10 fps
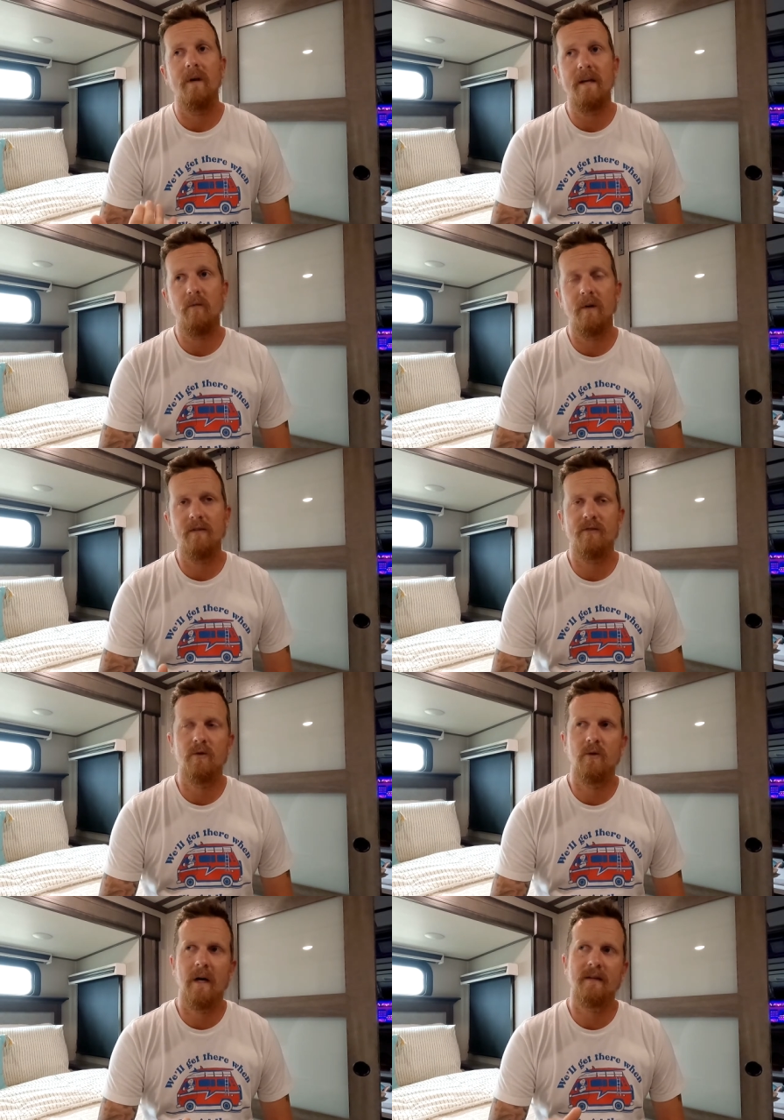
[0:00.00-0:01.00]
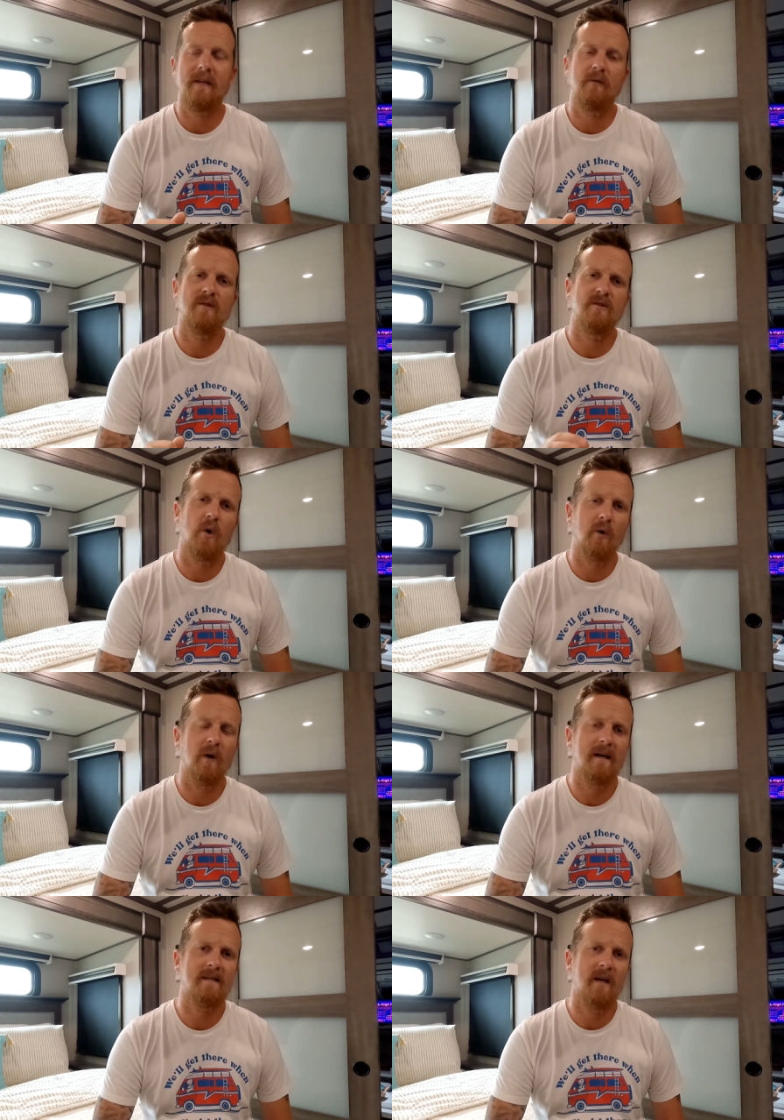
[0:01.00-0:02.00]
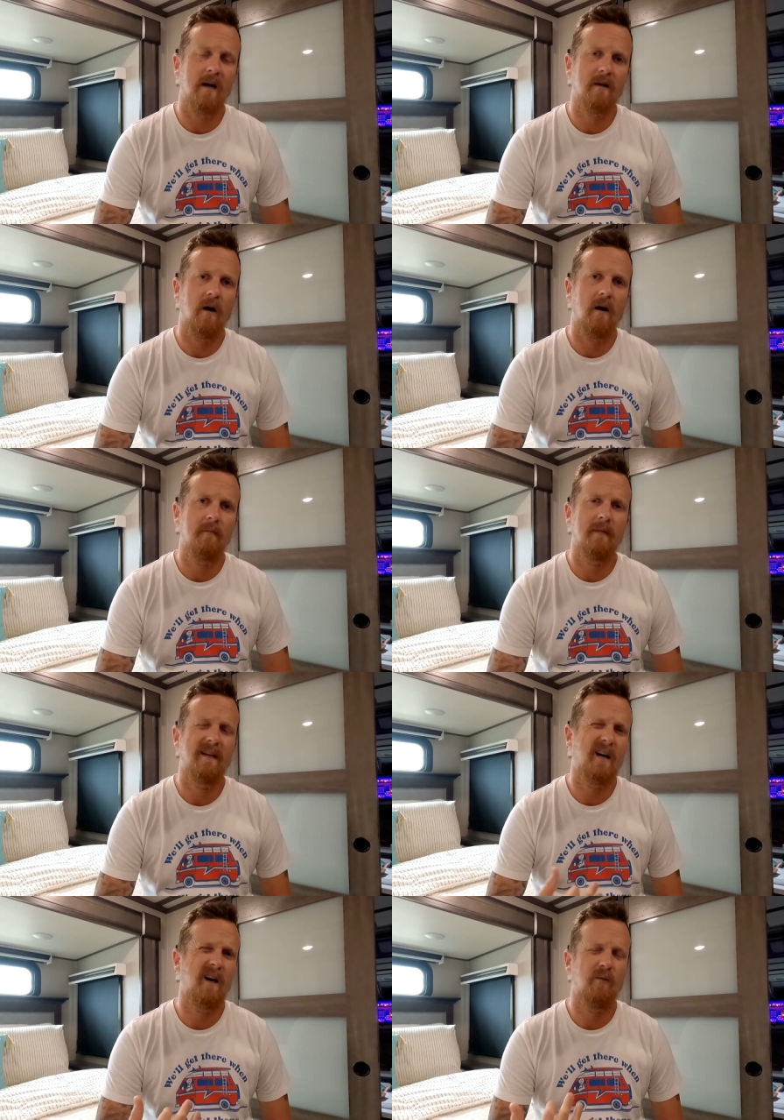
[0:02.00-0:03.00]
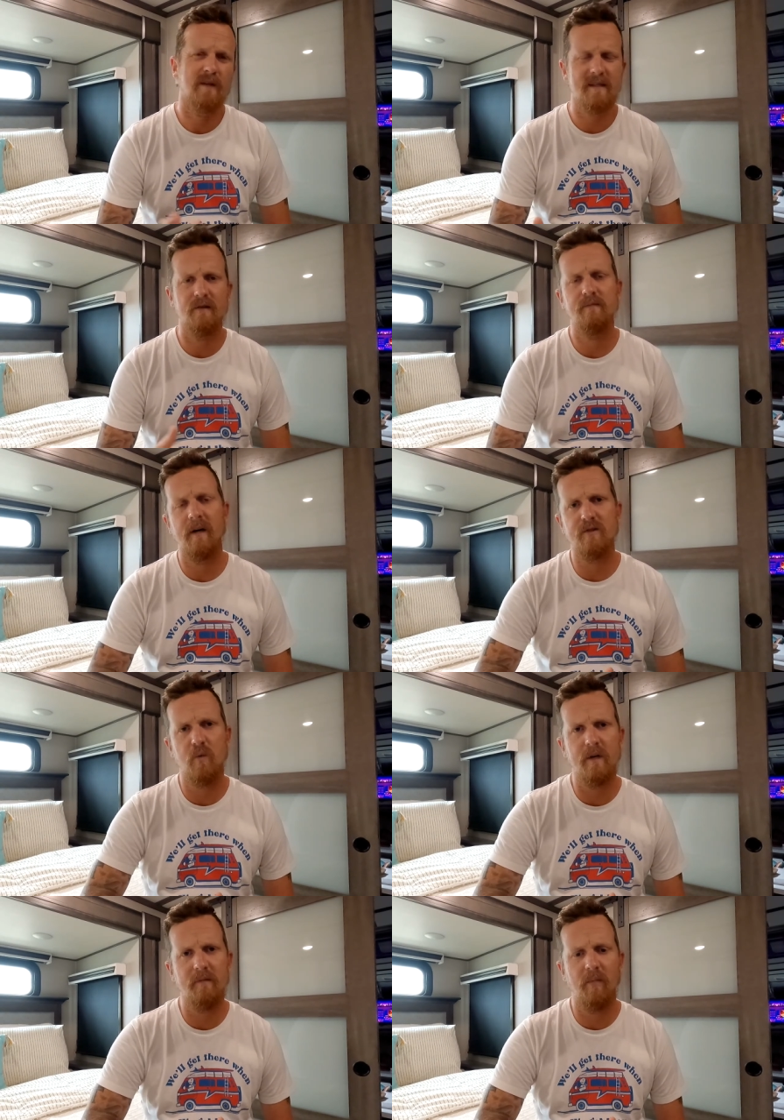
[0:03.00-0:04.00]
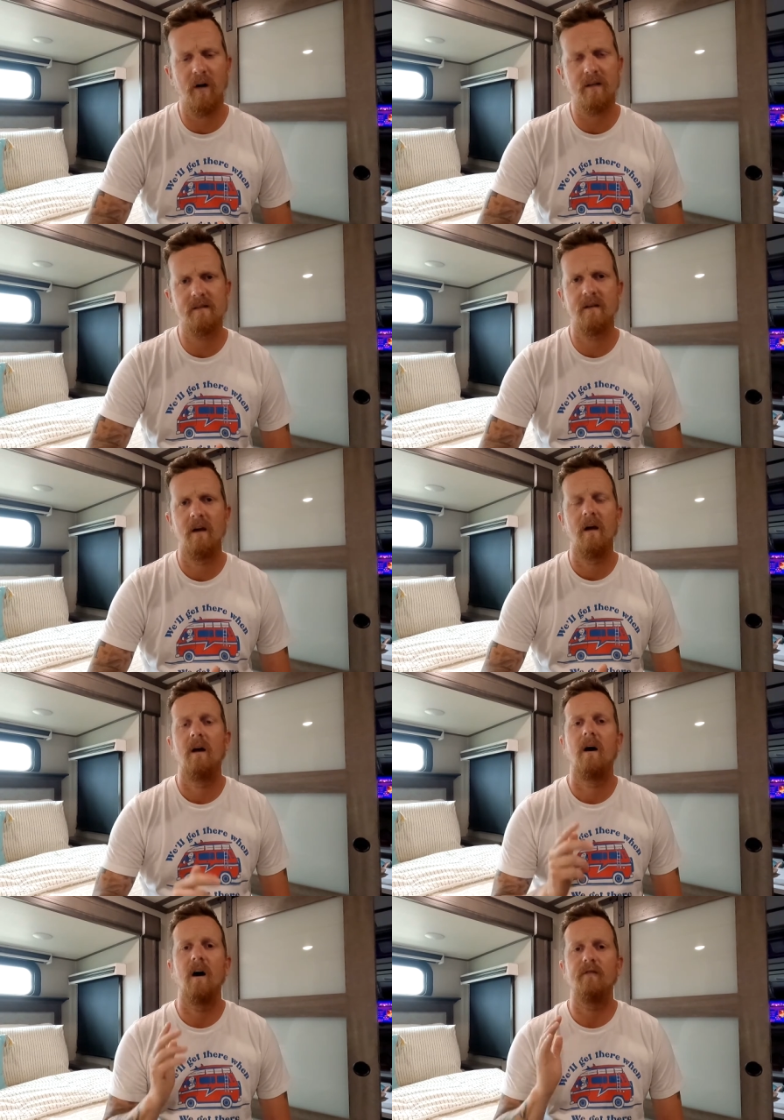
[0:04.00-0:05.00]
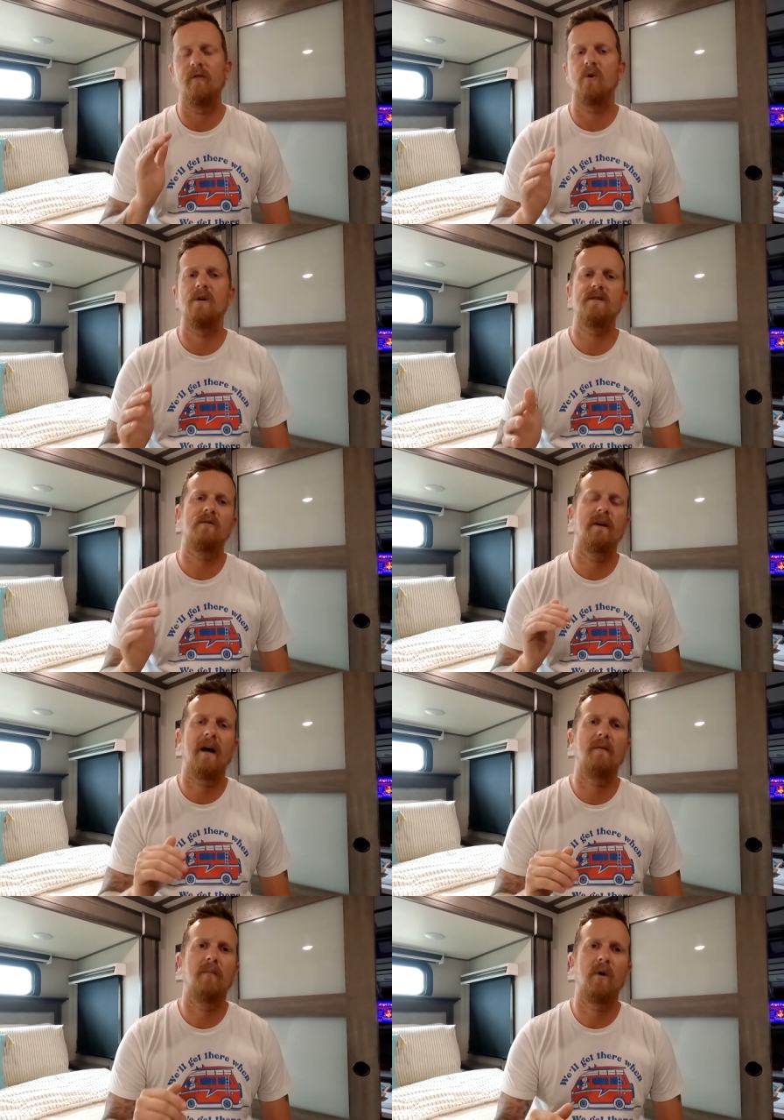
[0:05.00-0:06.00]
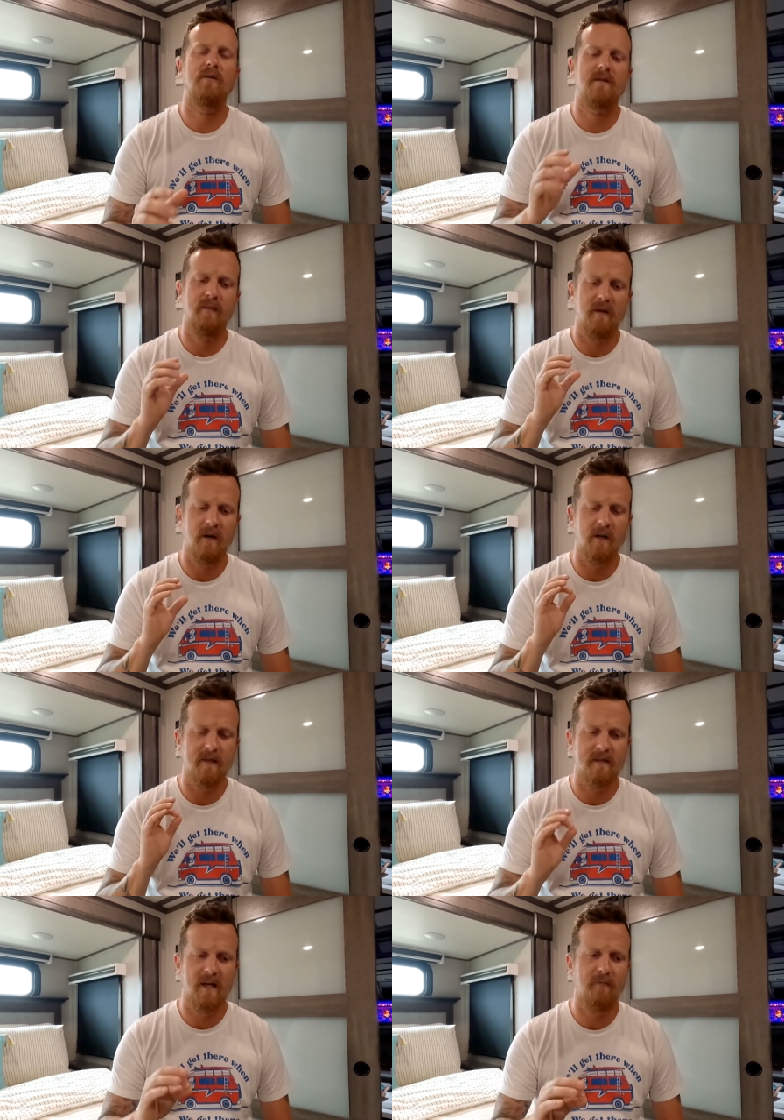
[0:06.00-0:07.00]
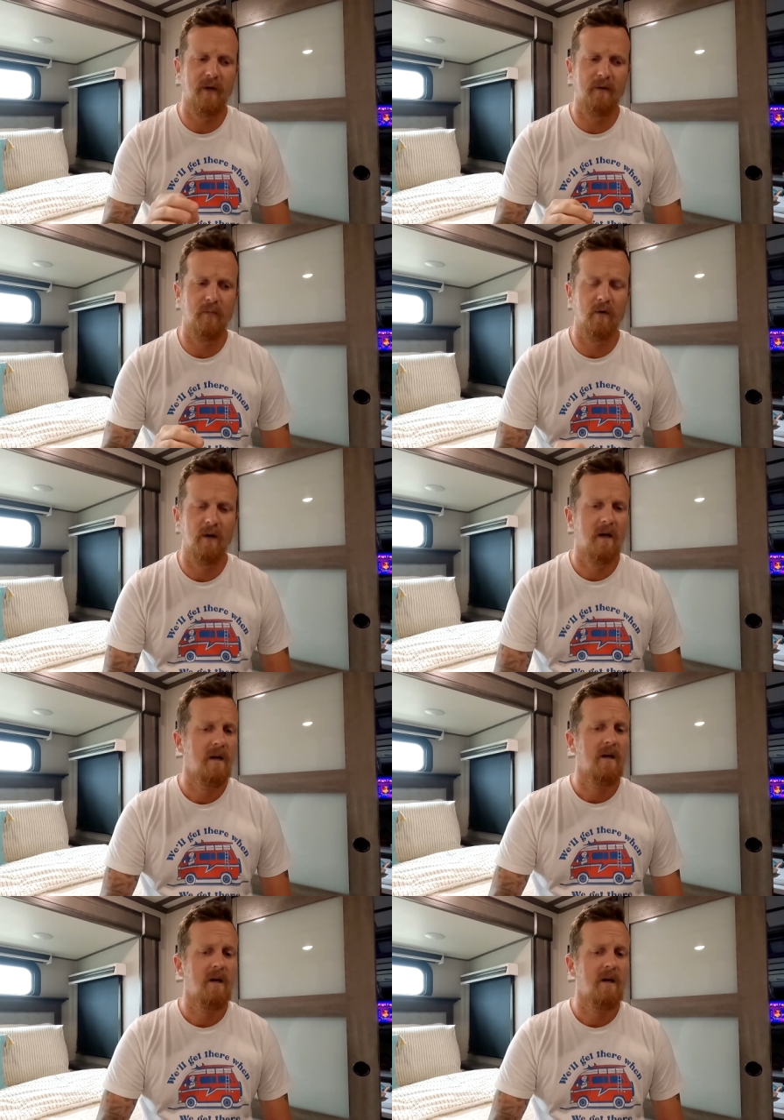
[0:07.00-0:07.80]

We went through, I think it was notarized.com, and I want to say it was about $20 for Kristel and I both to be on the same paper.